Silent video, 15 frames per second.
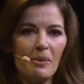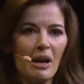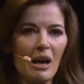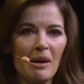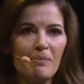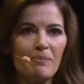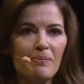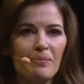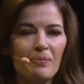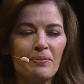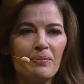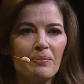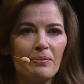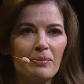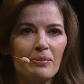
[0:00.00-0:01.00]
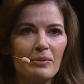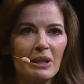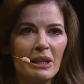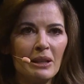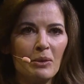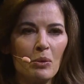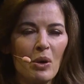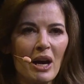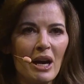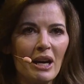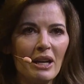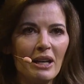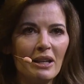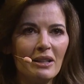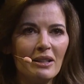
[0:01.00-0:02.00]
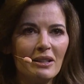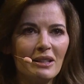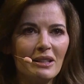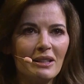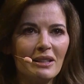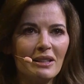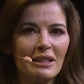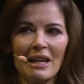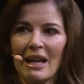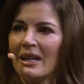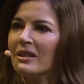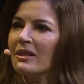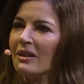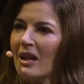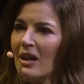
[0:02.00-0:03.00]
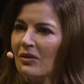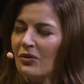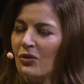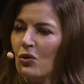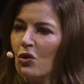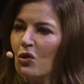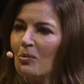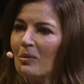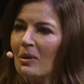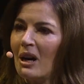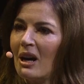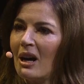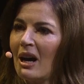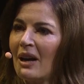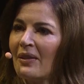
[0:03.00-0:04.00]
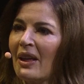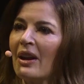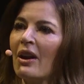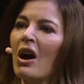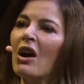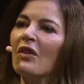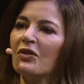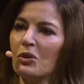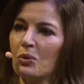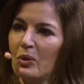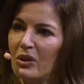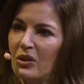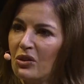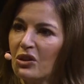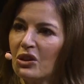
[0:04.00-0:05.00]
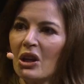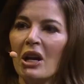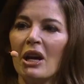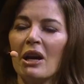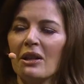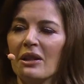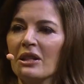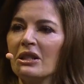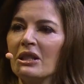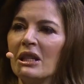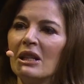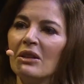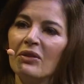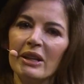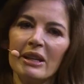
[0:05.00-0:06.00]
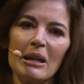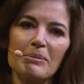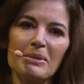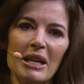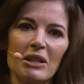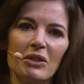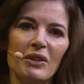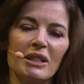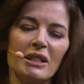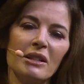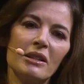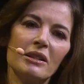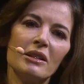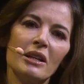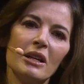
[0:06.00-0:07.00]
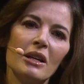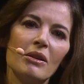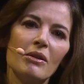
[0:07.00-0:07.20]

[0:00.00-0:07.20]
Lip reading: I'm in a way led to that form, and then afterwards the TV comes out of it, and